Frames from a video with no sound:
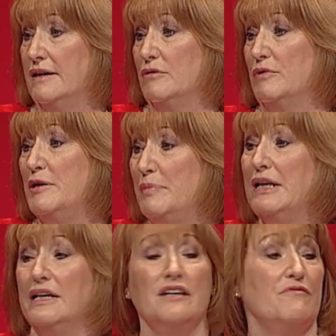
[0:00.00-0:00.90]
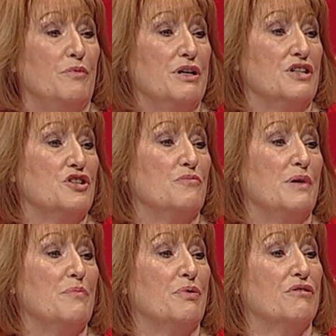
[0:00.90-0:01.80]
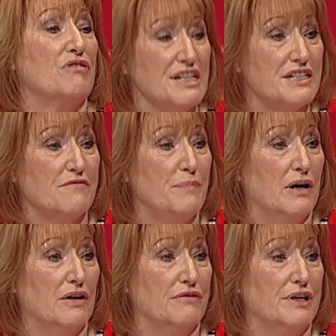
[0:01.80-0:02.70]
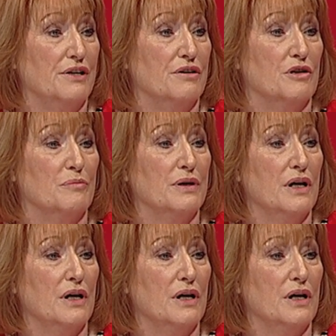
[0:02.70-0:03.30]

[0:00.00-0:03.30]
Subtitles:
We believe Britain should be a progressive partner in Europe,